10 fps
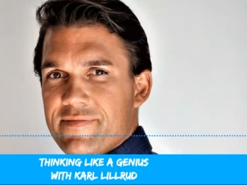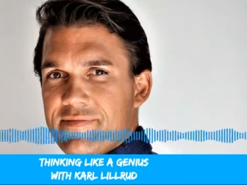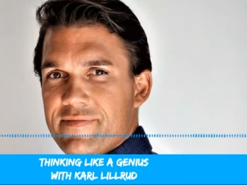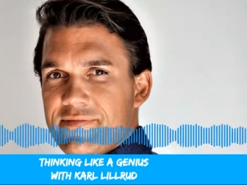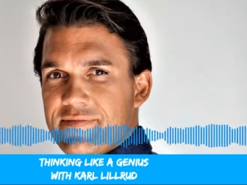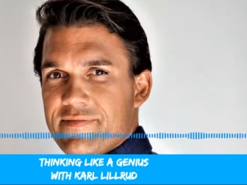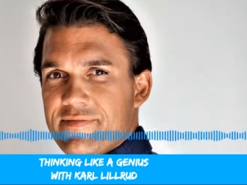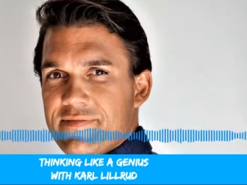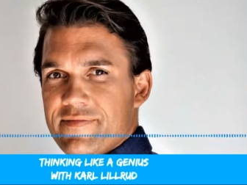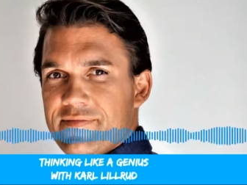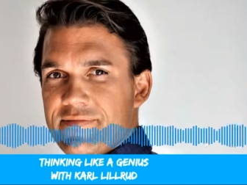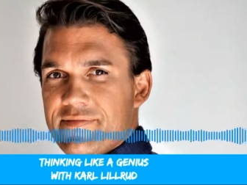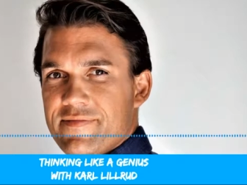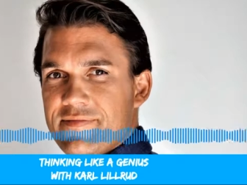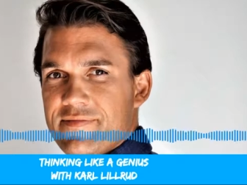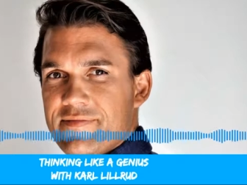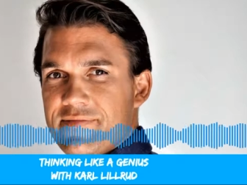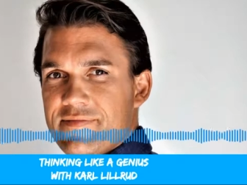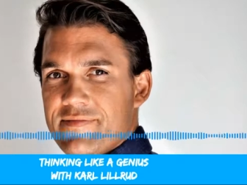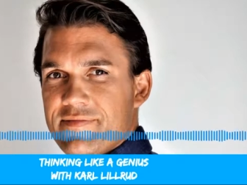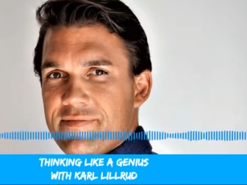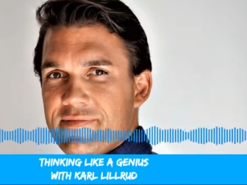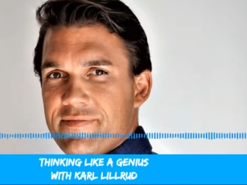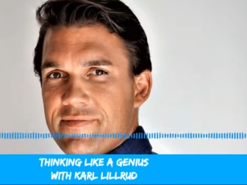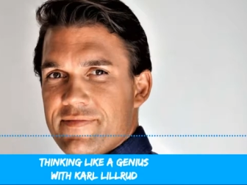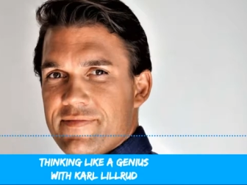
the problem exists in the way that it does.